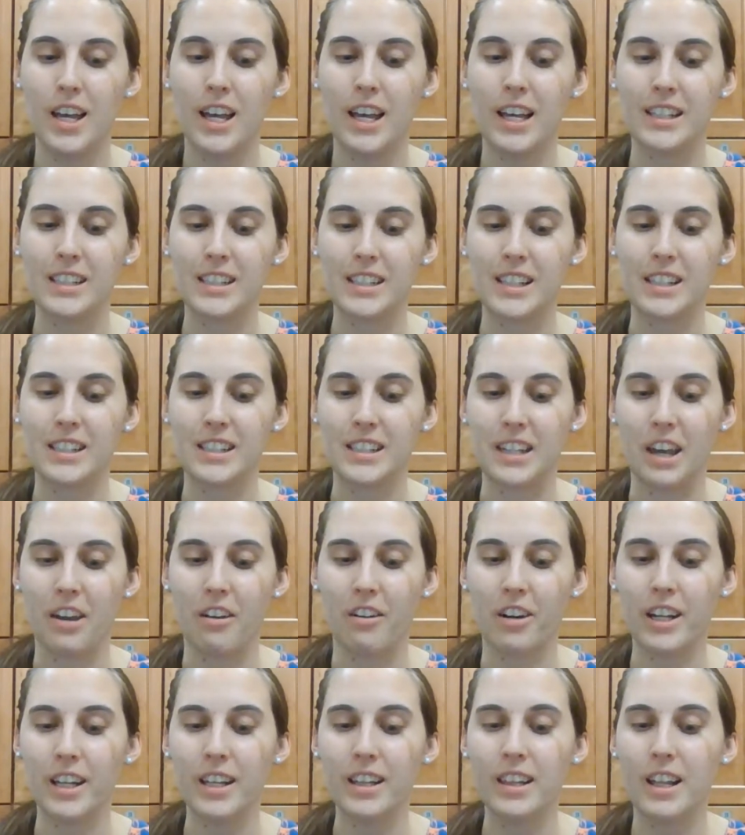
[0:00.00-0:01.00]
It says
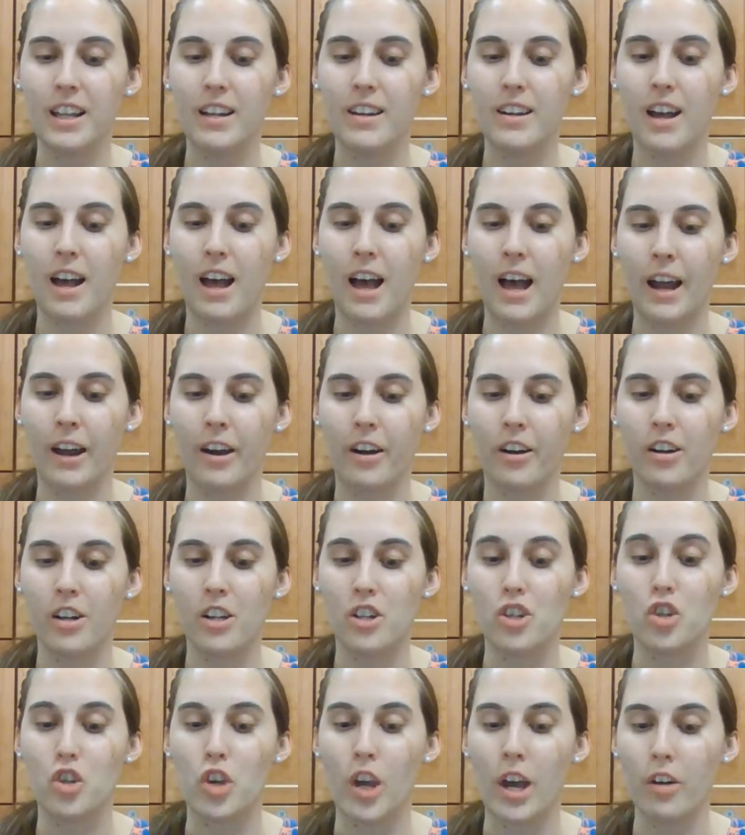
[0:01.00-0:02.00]
Gary and Linda hired a
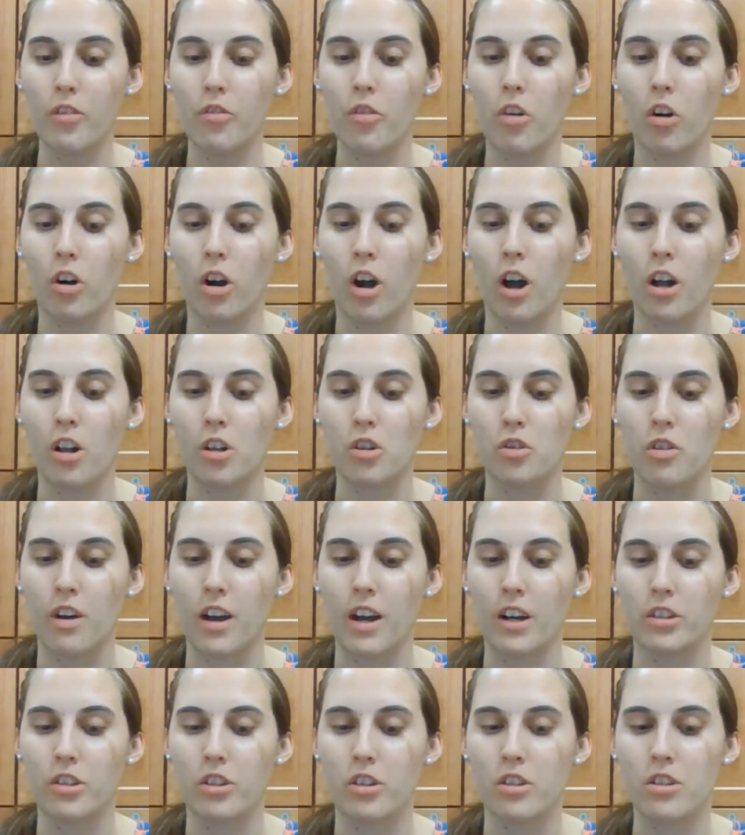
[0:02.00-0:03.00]
general
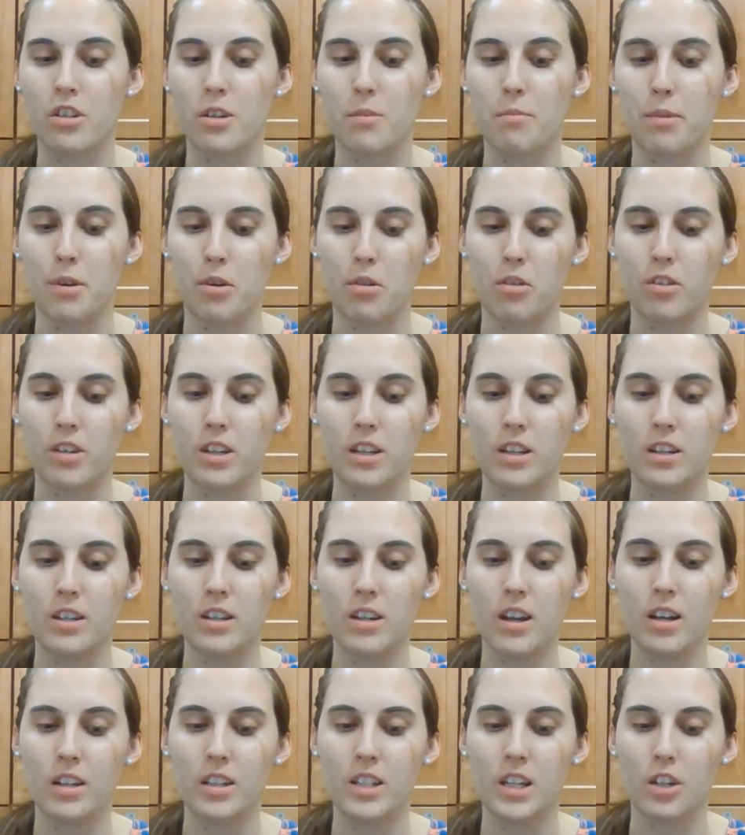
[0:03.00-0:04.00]
contractor to build an
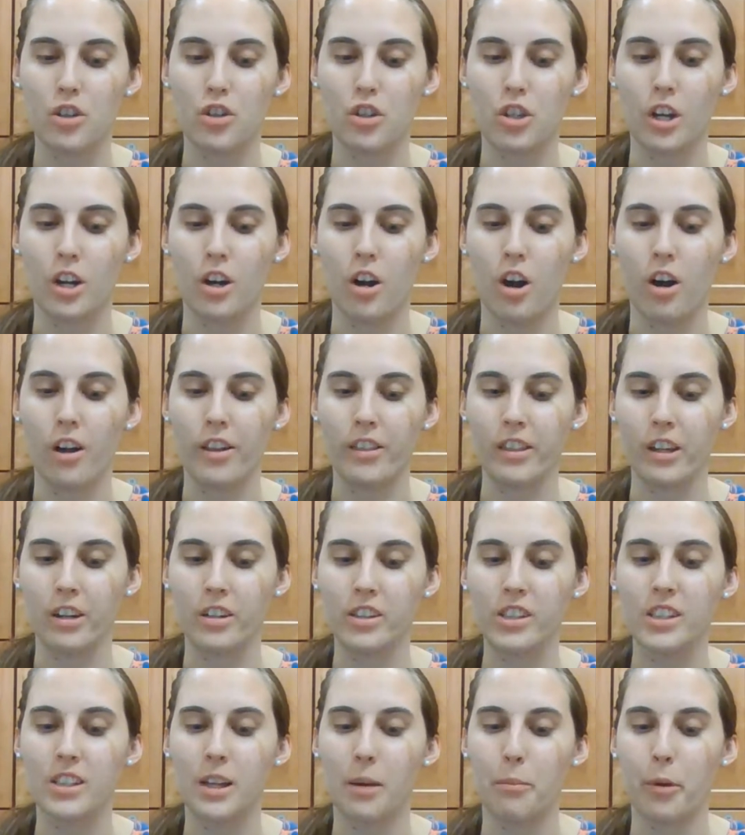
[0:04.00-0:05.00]
addition on their
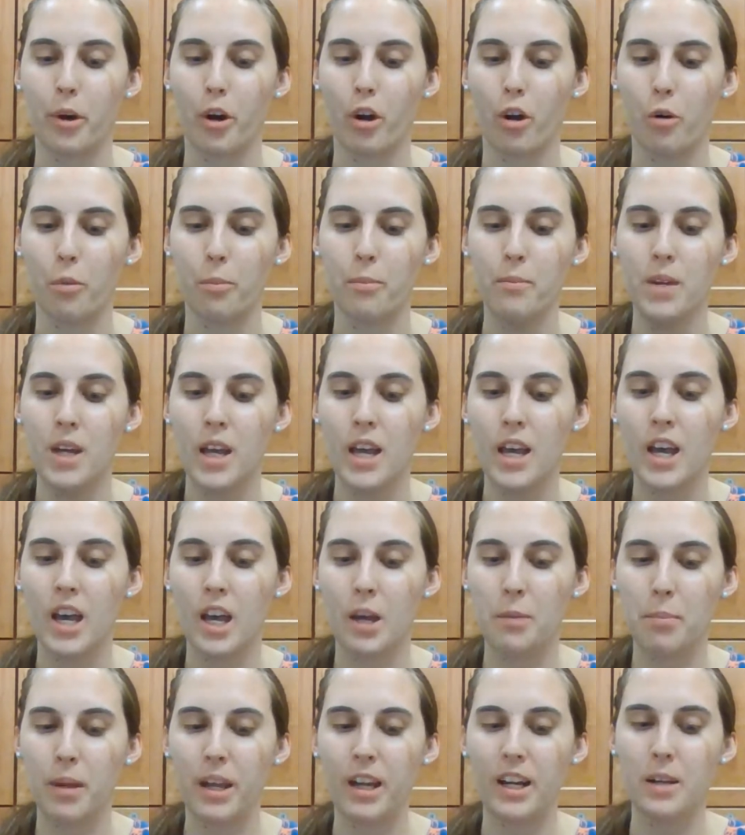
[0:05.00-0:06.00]
summer home
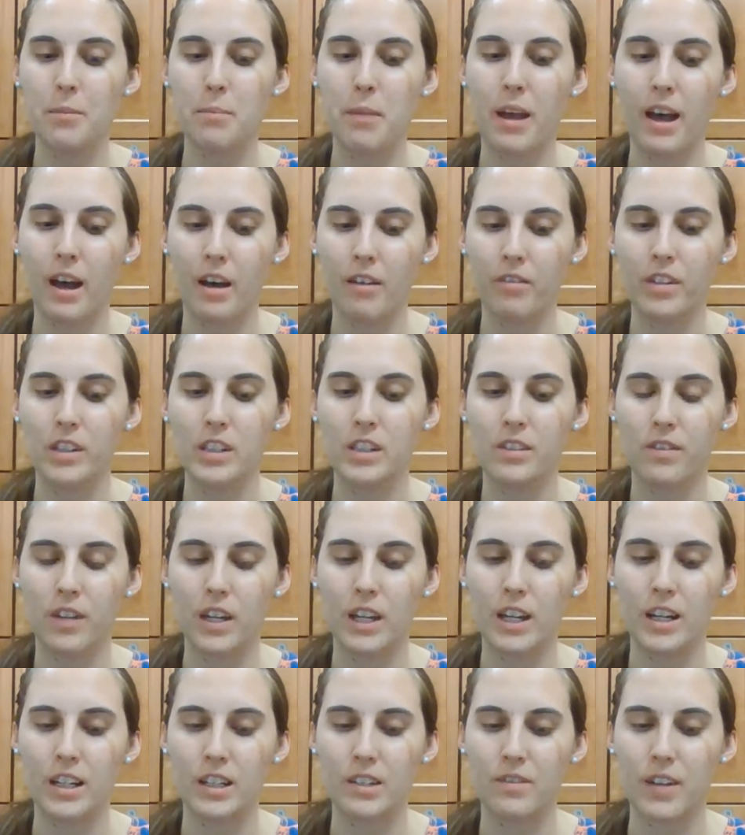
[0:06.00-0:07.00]
and paid him half his fee
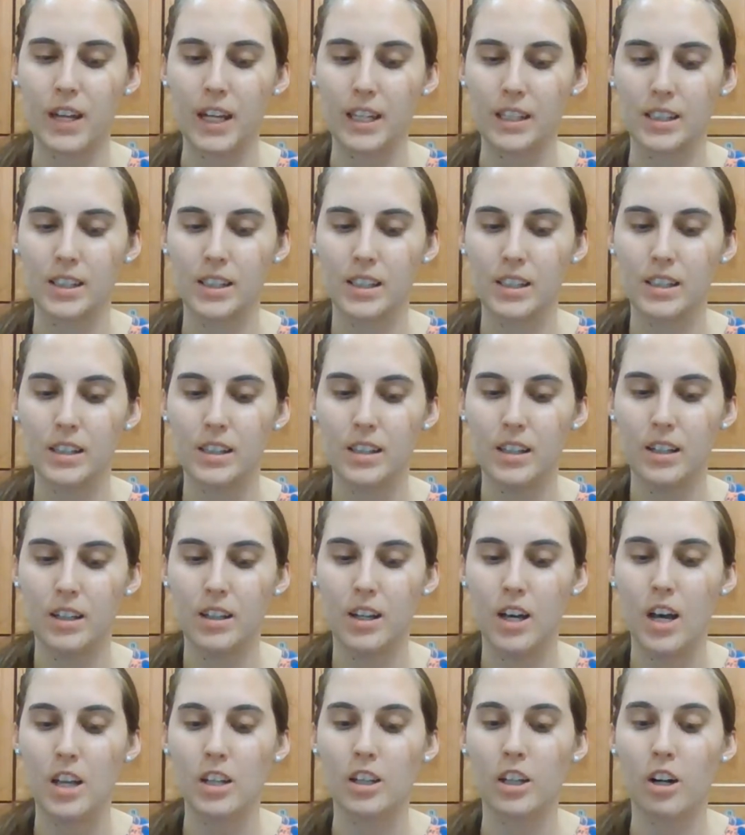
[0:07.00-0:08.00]
in advance.
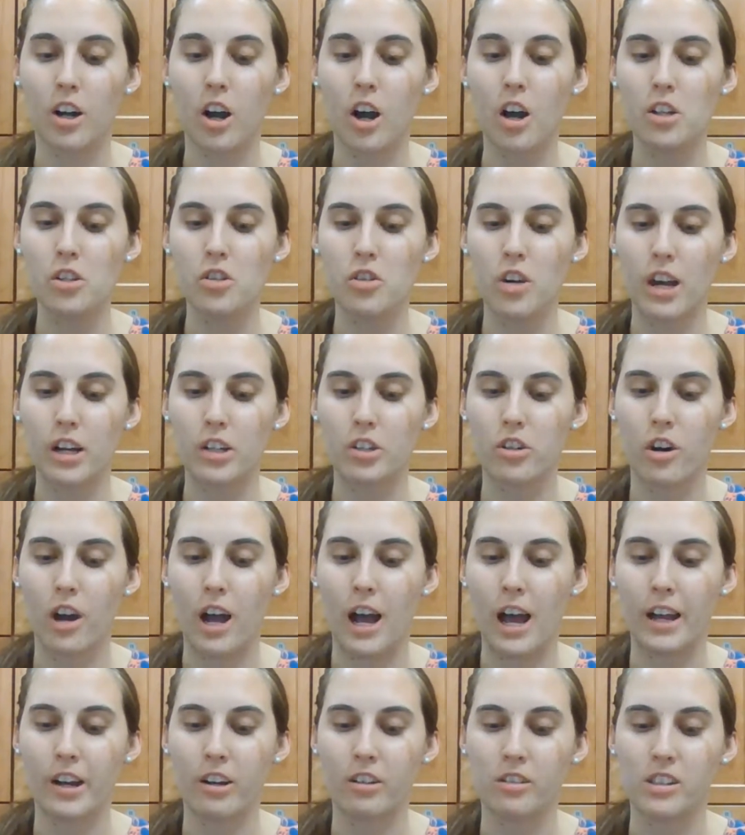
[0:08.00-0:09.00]
The contractor
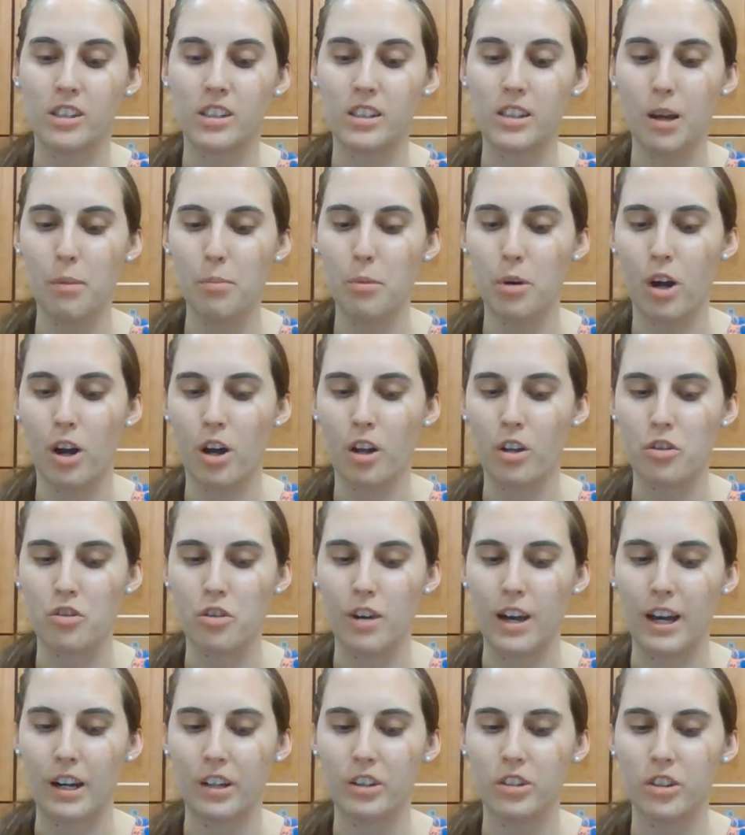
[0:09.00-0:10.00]
hired
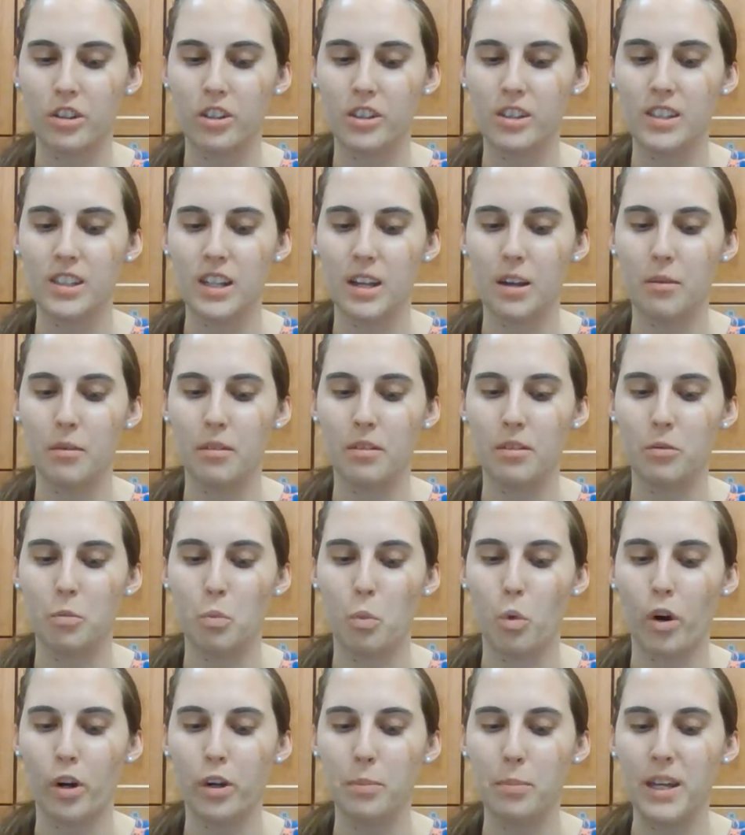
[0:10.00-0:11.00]
subcontractors and
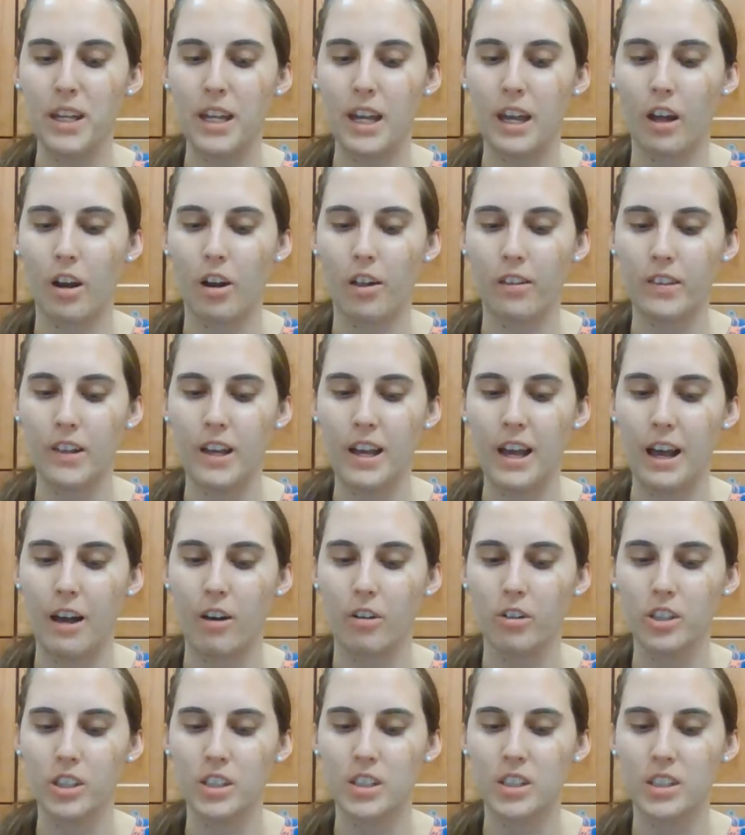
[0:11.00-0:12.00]
work began on the
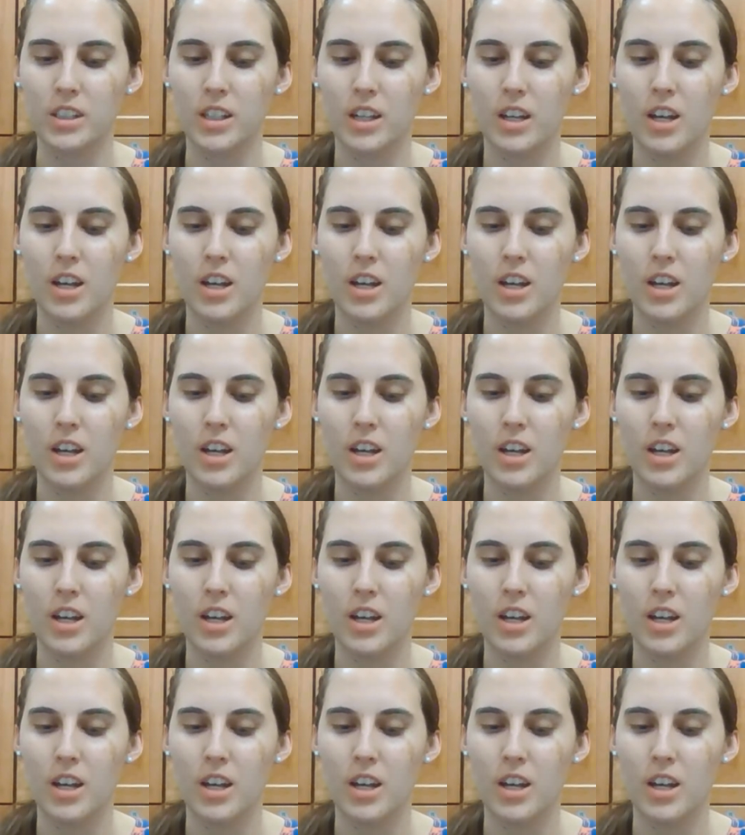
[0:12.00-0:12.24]
house.